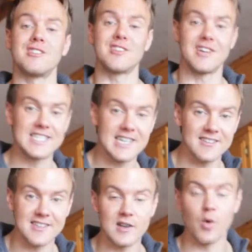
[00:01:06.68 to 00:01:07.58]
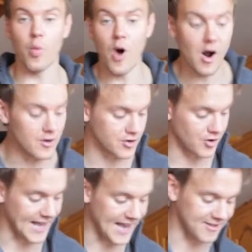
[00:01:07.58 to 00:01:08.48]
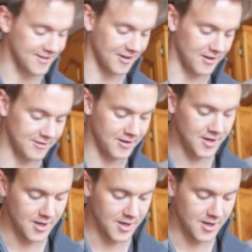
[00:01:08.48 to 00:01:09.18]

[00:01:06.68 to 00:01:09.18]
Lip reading: and digest it while you're trying to exercise.